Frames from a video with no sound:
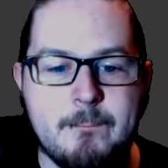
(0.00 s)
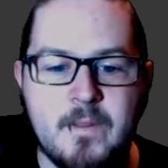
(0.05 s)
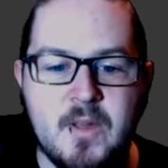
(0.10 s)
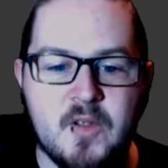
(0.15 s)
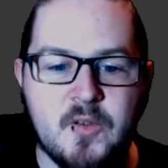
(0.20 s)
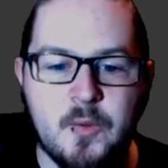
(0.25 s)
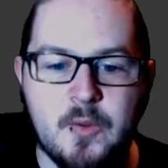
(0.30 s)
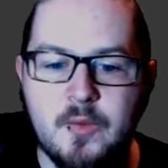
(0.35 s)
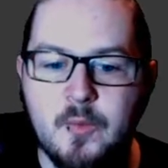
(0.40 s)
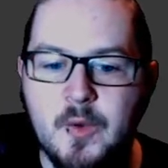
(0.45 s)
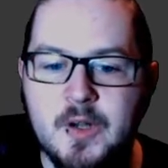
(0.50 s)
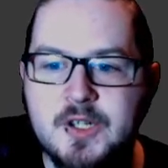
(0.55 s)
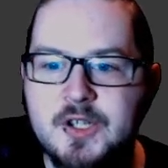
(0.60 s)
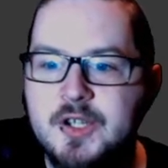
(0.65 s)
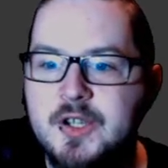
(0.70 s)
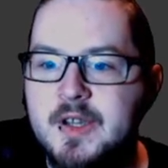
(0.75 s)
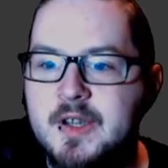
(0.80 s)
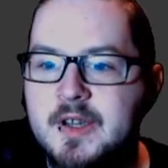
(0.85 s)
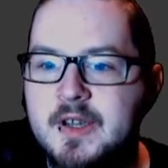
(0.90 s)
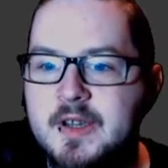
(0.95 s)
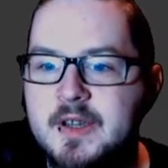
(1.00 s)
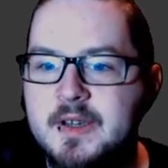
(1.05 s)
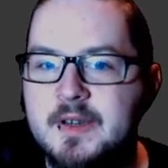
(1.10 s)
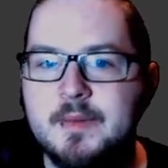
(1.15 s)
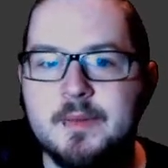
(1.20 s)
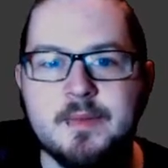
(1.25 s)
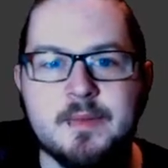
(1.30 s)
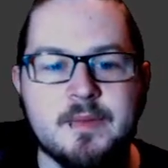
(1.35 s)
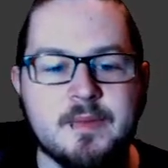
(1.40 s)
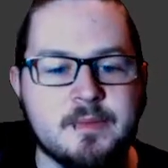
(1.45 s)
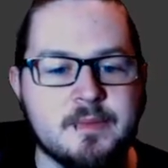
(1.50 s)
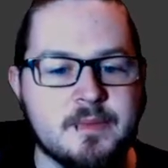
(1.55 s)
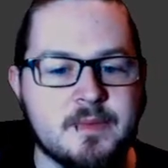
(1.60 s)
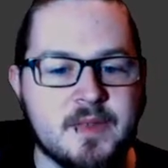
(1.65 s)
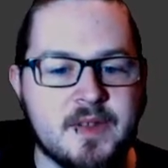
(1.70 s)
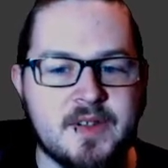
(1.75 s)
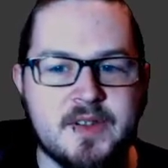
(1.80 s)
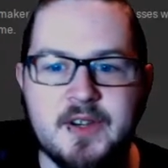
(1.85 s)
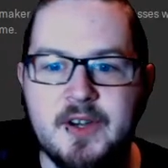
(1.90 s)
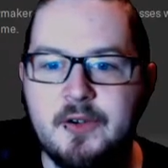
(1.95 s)
so we can watch the
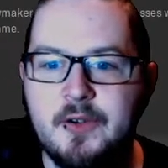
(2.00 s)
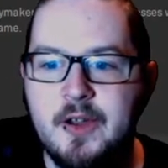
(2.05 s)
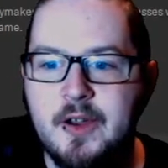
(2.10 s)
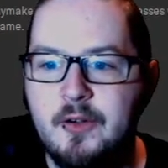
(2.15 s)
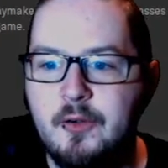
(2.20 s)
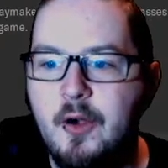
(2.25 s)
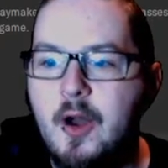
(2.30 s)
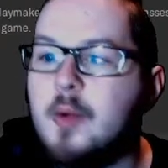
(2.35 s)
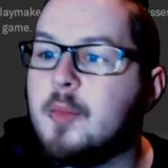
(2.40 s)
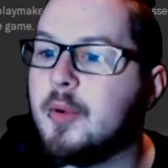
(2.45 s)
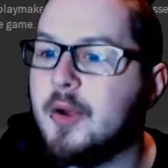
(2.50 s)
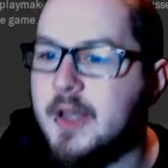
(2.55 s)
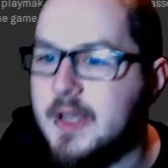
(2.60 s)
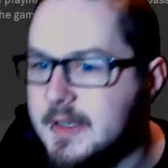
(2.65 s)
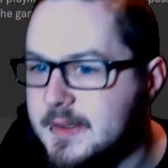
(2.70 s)
Styrian Grand Prix.